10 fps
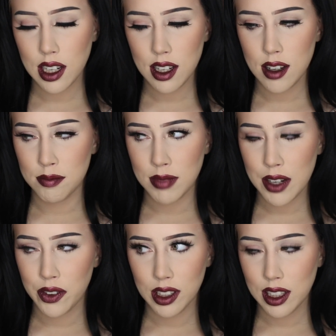I
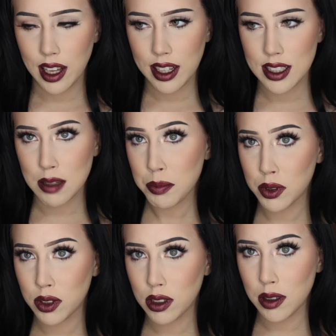really like
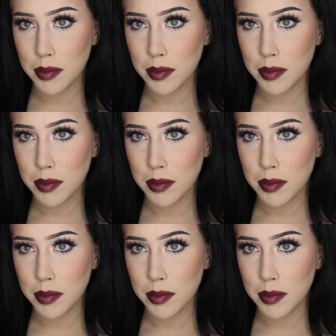simple